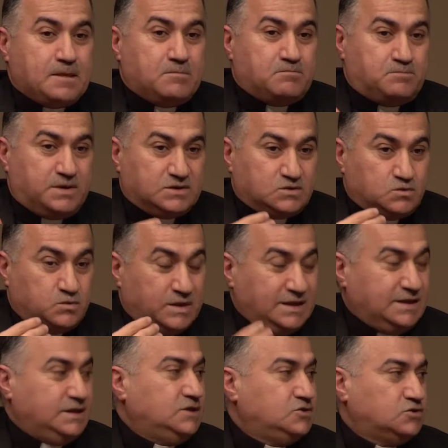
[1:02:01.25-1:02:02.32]
But we
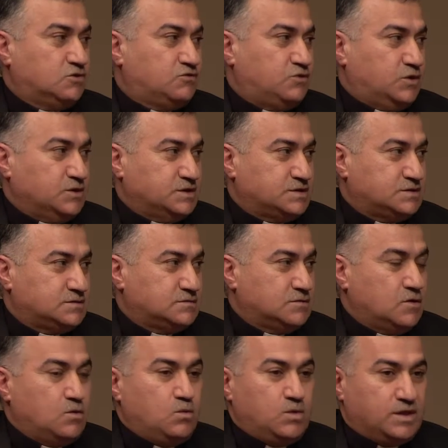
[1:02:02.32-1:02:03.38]
need your voice.
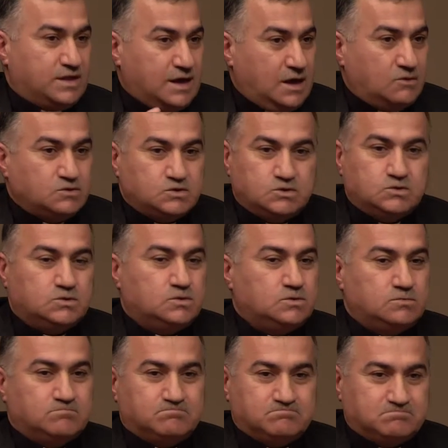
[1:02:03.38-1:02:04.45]
Without
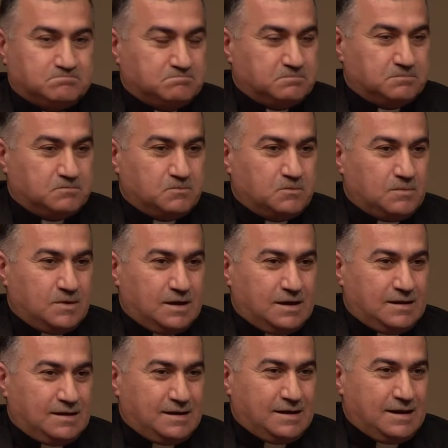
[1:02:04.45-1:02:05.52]
you,
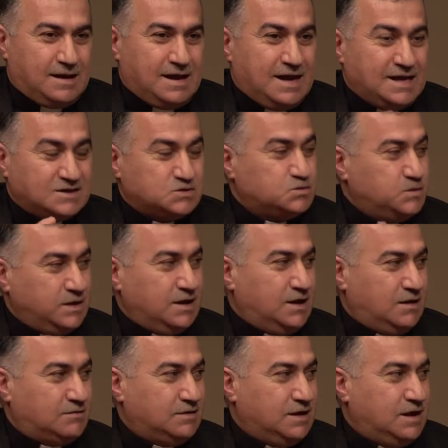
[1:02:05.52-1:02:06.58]
as we
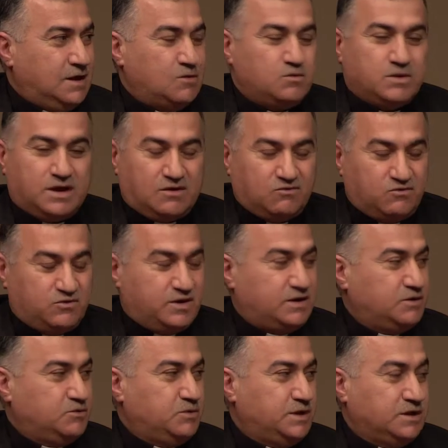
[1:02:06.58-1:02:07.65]
are now, we are
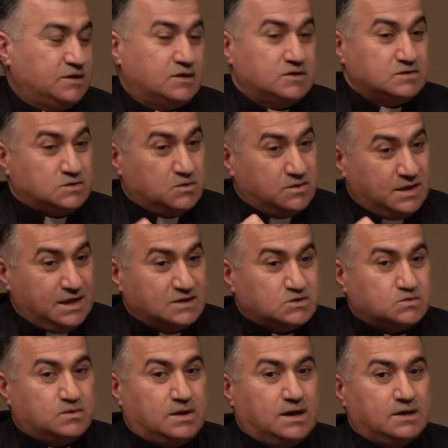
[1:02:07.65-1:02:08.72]
very weak. So
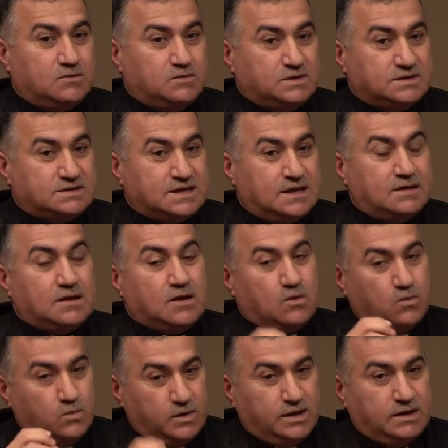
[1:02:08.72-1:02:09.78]
that's why we say,
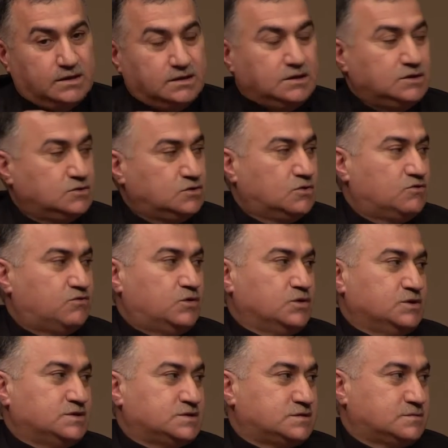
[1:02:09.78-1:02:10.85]
we need your
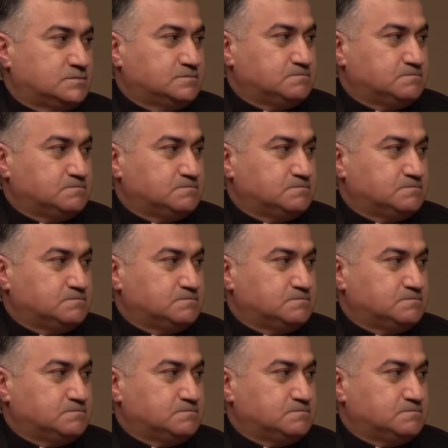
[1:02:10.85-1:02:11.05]
voice.